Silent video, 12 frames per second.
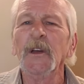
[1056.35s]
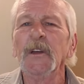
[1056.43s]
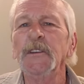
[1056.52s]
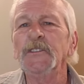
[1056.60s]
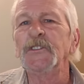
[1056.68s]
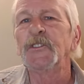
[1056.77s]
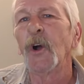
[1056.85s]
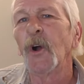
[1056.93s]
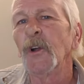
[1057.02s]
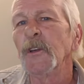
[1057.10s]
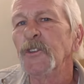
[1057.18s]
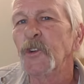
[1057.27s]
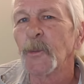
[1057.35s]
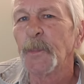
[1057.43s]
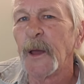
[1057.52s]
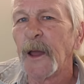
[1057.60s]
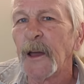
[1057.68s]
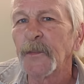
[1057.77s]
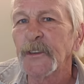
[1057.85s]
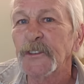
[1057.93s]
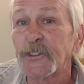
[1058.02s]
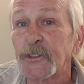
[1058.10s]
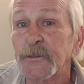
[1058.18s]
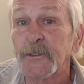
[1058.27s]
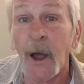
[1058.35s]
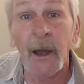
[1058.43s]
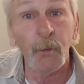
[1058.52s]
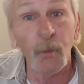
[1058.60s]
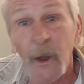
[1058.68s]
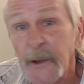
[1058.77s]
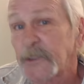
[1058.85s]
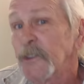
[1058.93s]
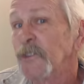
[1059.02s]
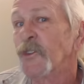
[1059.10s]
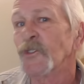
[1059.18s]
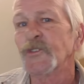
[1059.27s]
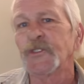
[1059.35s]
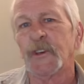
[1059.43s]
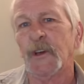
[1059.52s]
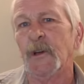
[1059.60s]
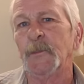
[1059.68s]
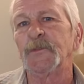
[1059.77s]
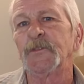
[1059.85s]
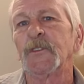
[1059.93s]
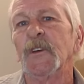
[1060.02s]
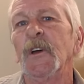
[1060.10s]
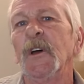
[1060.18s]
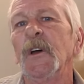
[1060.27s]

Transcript: He's guarded your path, He's directed your steps,